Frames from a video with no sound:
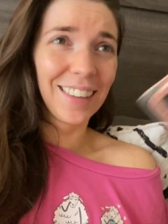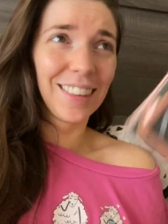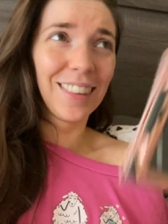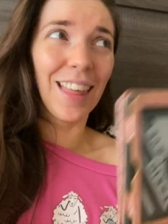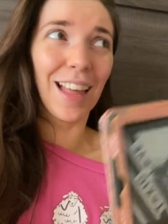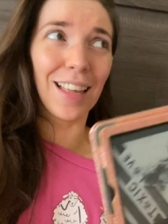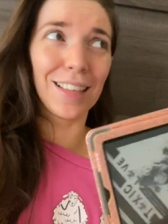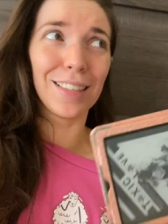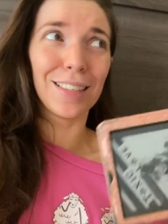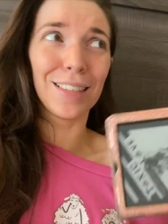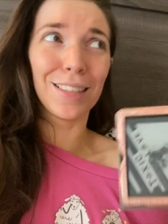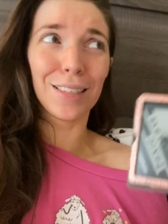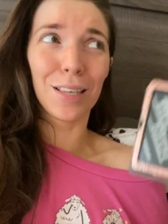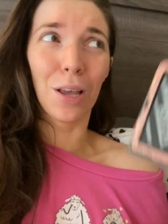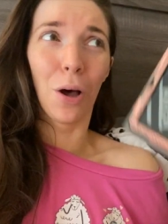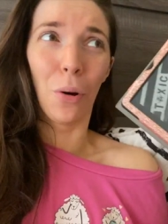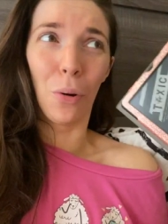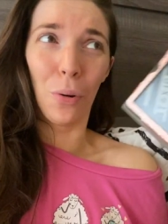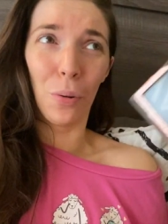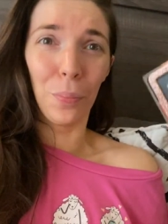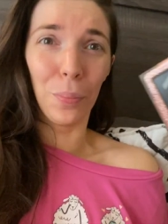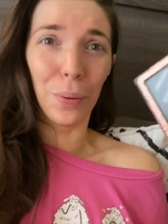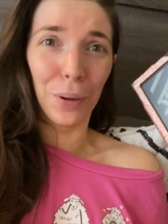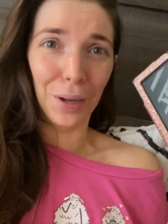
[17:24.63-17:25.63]
That's this
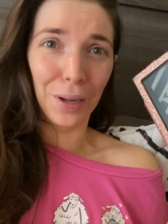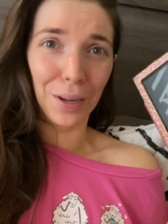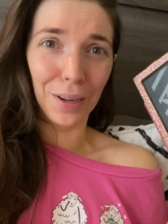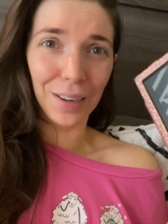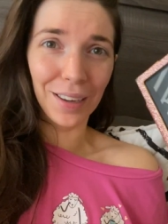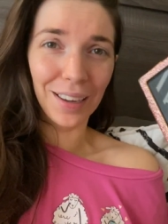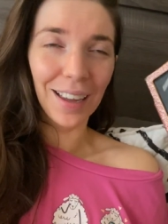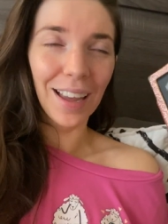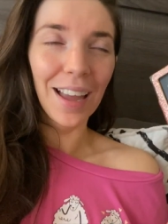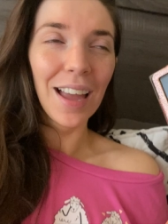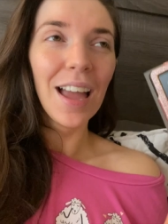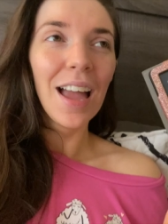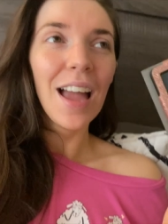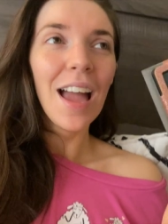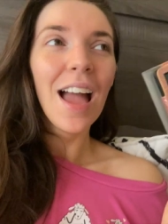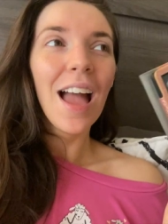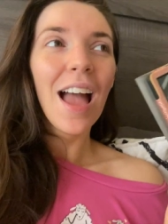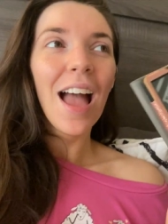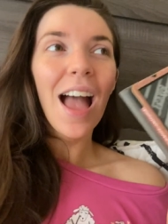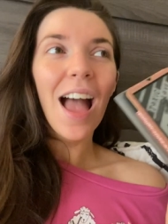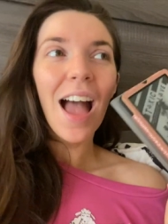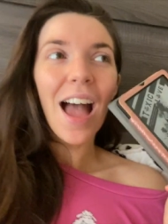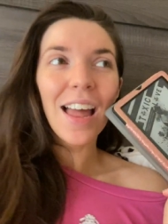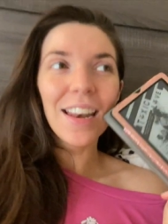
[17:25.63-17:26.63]
whole book.
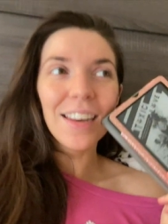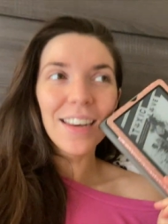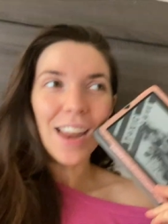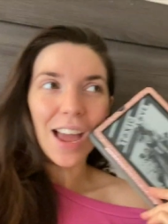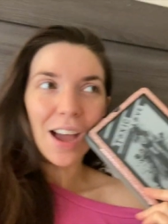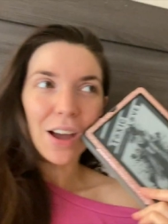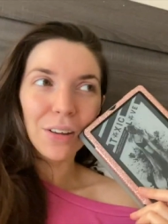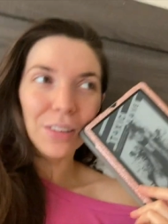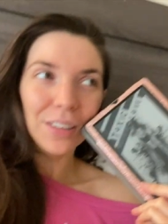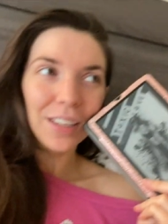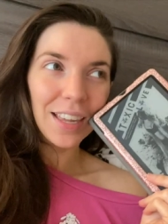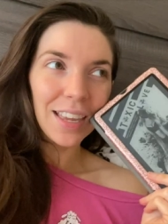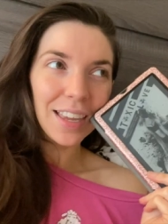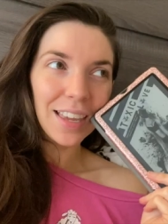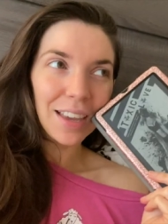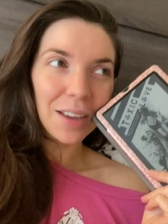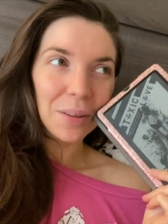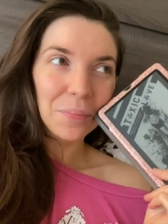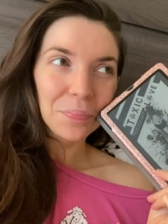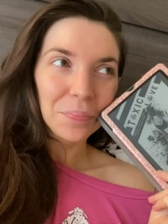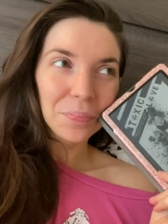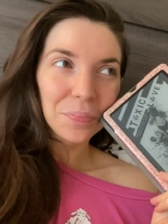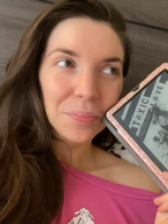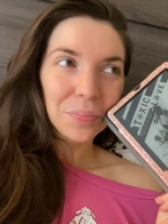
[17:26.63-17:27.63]
And now, like,
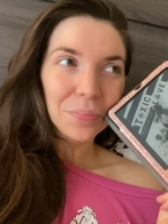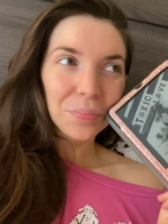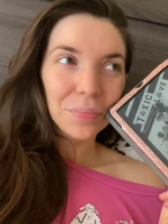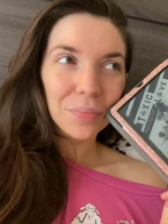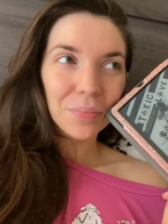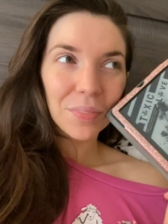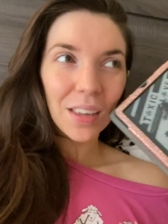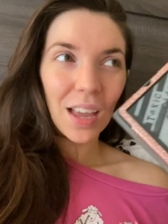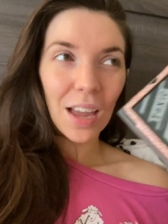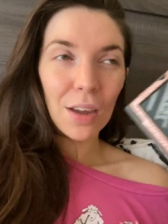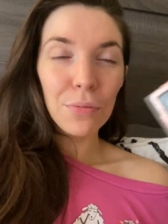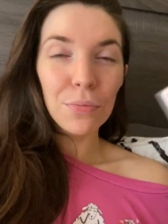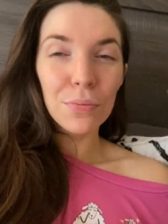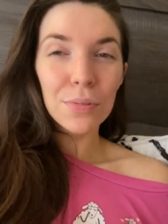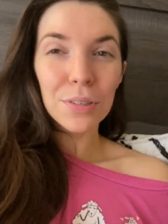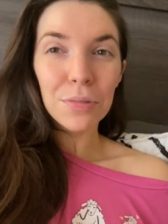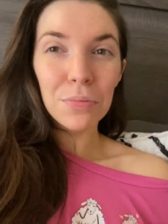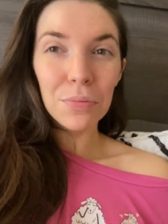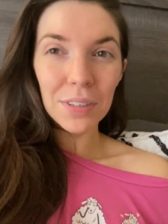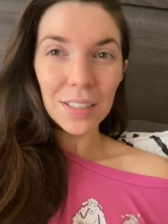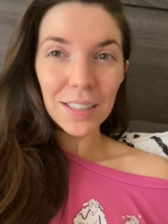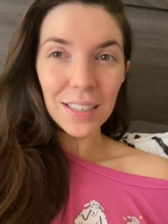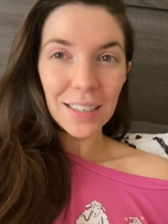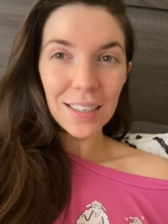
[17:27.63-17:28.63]
I was
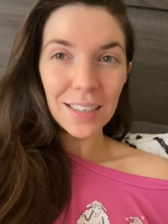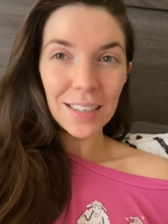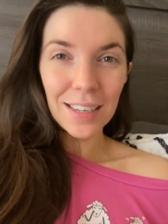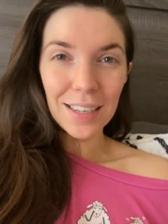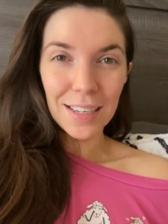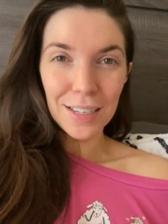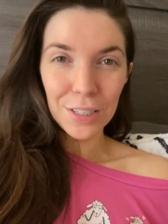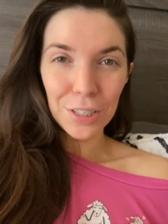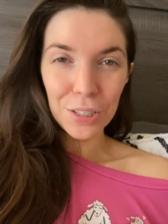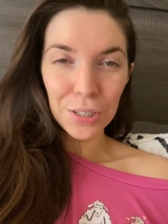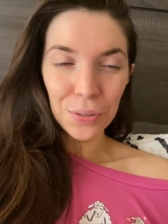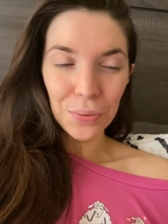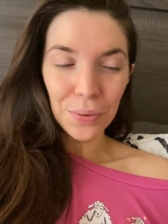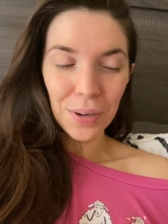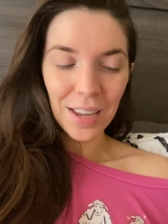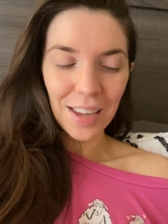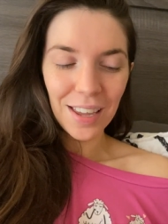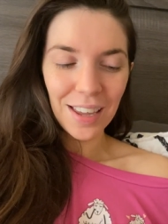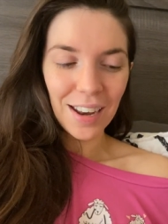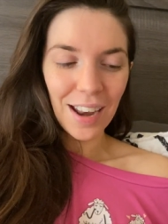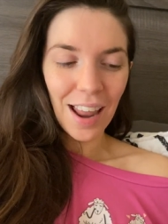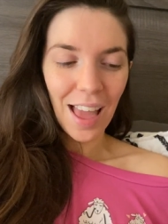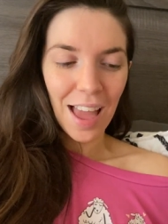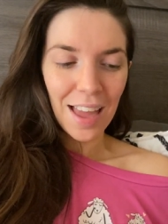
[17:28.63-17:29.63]
really into
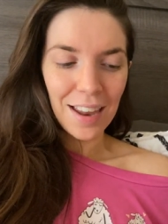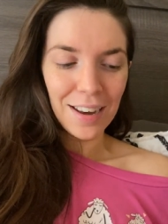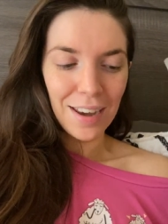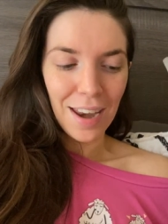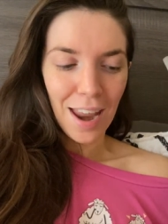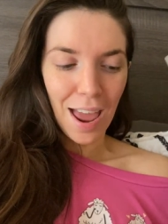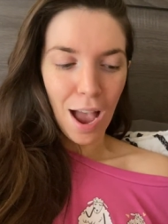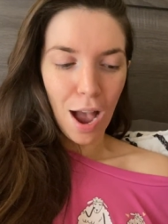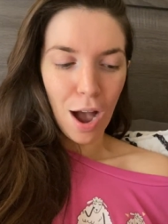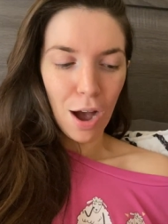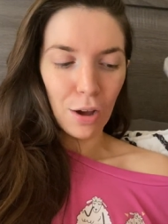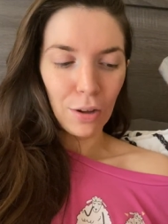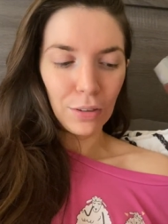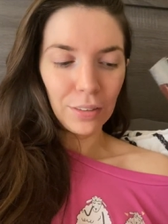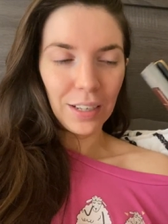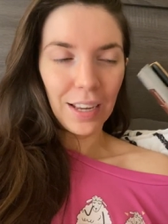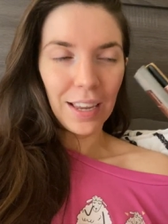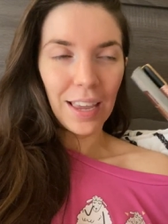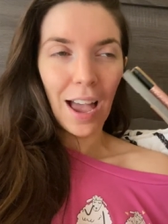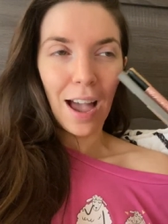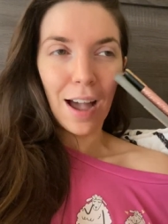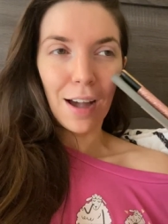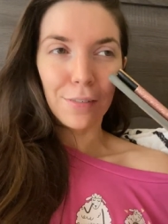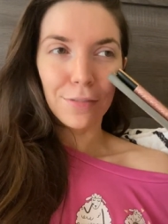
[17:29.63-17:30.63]
it, and now,
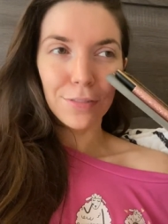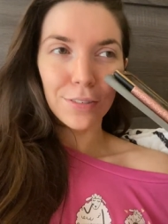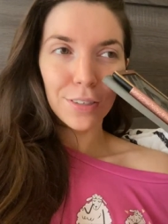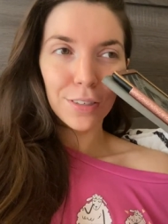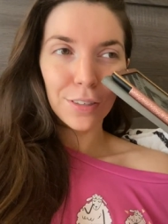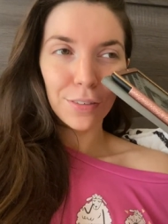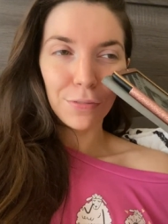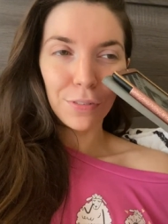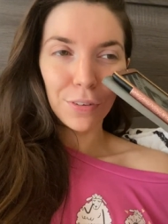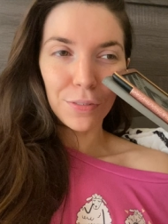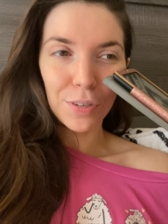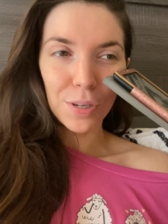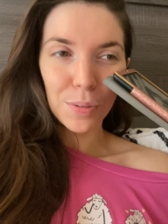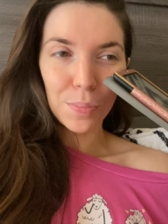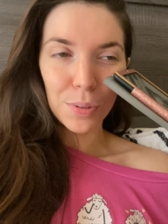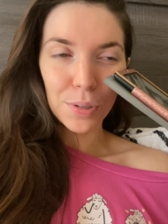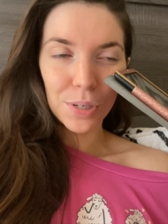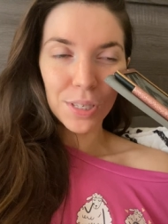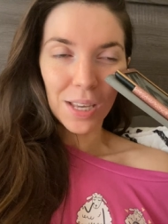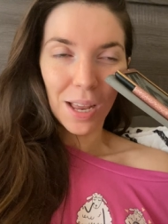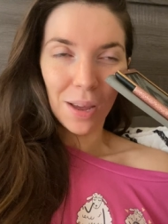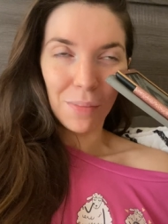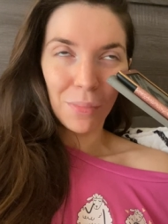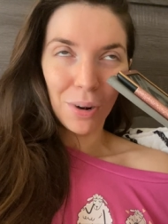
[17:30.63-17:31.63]
like, after the
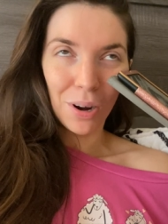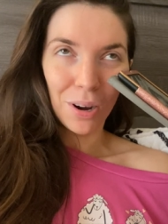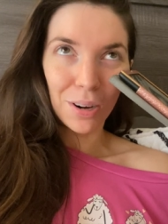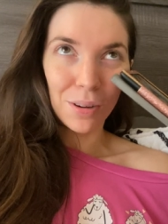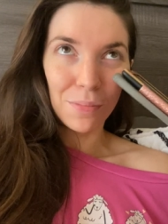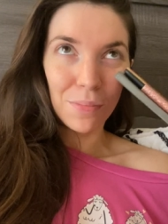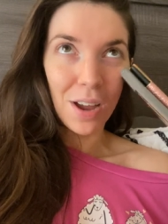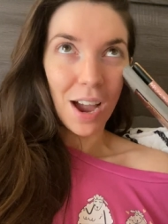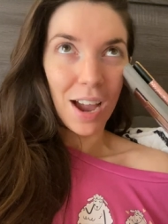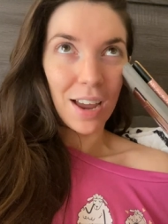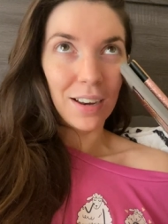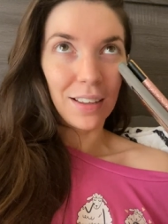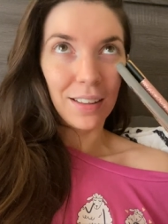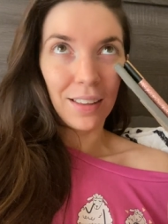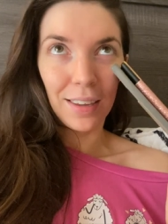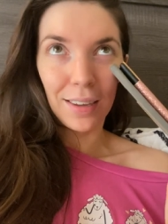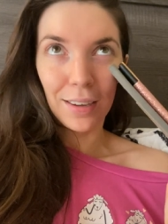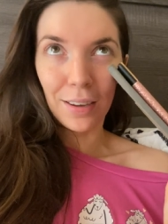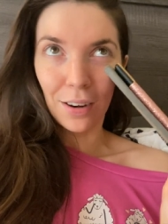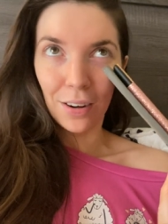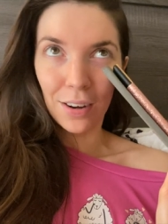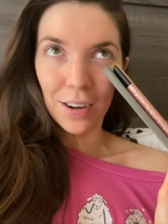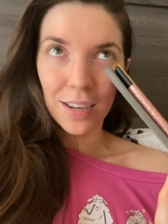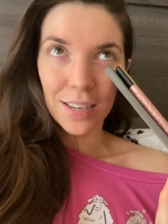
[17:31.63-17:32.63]
50% mark, I'm kind of
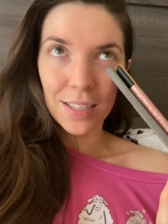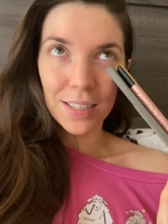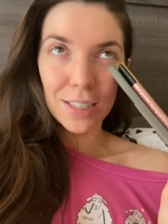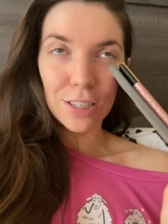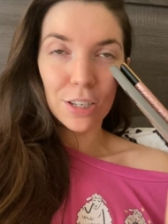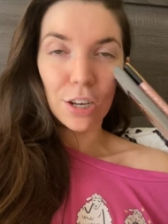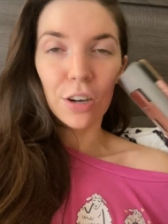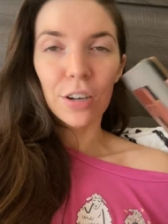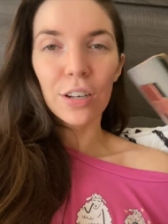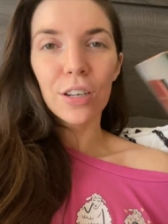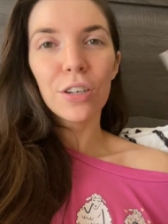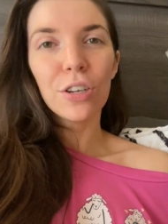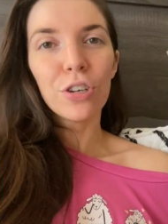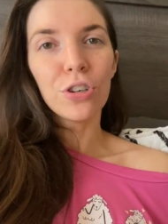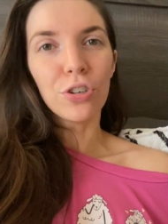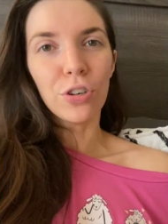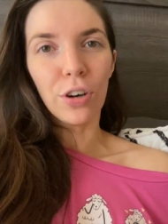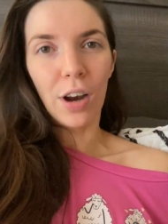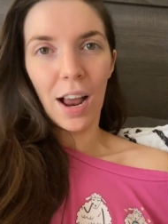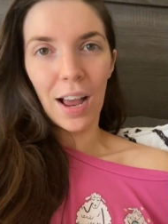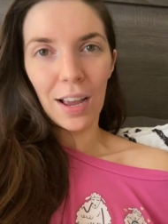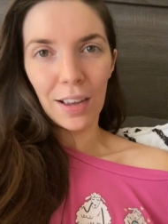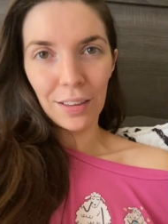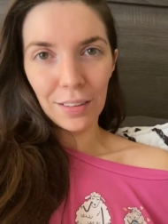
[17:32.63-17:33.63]
like, all right, it's starting to
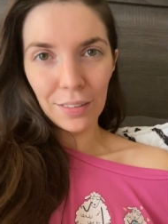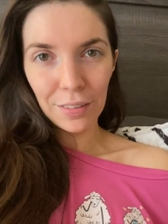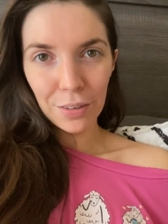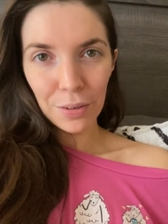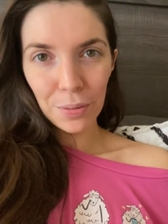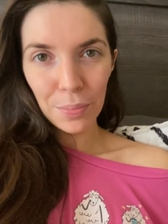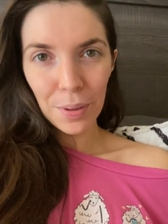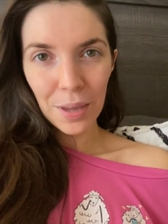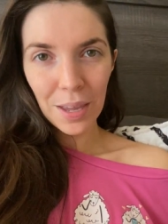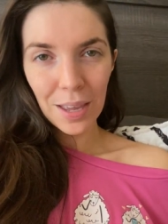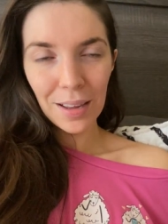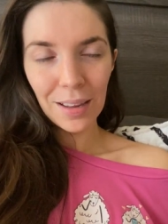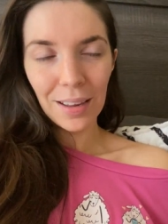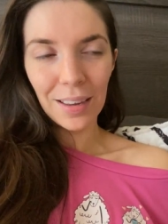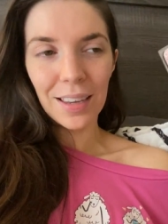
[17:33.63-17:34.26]
drag a little bit.